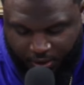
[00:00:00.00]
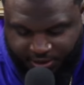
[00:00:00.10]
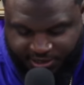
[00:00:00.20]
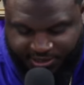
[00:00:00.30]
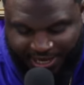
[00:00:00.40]

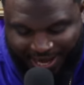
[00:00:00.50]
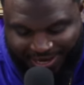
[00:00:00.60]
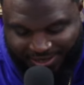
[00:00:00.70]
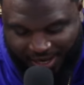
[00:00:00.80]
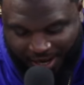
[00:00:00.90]

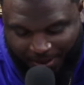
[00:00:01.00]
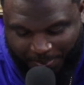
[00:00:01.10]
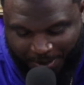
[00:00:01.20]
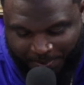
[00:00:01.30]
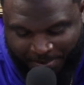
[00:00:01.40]
Stand up
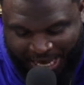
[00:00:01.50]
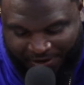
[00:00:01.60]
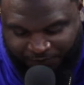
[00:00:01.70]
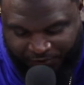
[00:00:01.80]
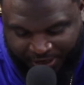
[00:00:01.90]

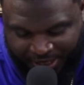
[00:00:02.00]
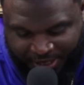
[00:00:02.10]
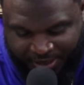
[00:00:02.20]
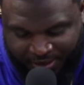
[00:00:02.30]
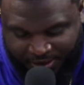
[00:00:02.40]

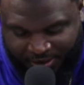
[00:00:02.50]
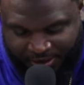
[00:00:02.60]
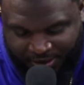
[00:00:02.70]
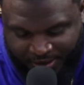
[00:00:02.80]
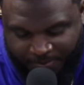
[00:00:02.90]
manfully.
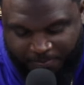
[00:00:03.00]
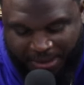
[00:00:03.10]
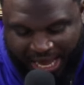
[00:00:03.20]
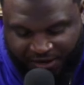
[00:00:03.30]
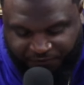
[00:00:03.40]

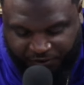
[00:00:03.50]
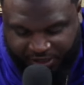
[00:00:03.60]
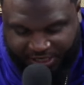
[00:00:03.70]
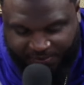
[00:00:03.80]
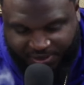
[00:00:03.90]
Manfully.
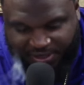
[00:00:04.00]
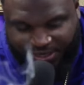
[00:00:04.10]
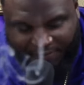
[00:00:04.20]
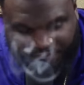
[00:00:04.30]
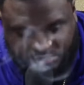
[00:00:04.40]
Can we look that
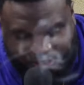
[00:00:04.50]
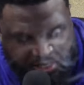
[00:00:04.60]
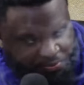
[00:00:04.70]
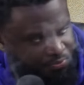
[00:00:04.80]
definition up?